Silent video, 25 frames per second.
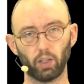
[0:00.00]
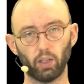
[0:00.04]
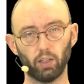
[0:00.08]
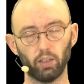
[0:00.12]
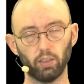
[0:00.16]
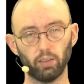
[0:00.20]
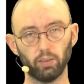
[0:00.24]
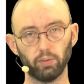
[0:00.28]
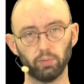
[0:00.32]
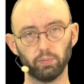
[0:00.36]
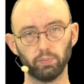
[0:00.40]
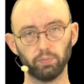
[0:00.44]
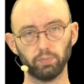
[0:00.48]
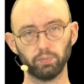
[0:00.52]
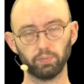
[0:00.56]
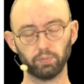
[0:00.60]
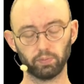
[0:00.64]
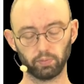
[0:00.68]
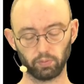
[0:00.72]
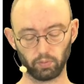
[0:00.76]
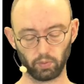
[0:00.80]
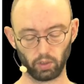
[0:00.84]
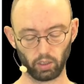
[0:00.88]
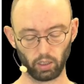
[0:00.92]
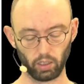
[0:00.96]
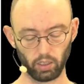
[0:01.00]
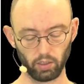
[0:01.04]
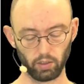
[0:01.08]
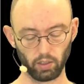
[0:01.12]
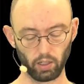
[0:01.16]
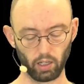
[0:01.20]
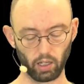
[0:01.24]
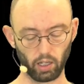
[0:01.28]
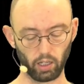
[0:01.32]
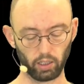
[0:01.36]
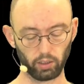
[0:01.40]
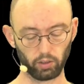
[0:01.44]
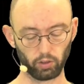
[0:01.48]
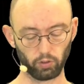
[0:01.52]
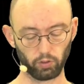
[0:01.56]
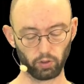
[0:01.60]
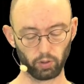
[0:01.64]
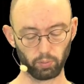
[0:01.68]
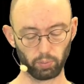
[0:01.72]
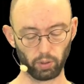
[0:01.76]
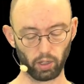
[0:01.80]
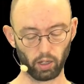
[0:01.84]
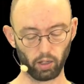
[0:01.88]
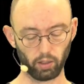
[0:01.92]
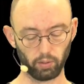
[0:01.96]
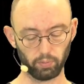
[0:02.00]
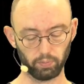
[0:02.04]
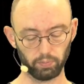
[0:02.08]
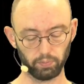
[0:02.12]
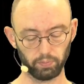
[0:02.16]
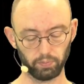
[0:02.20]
in the height of the bar.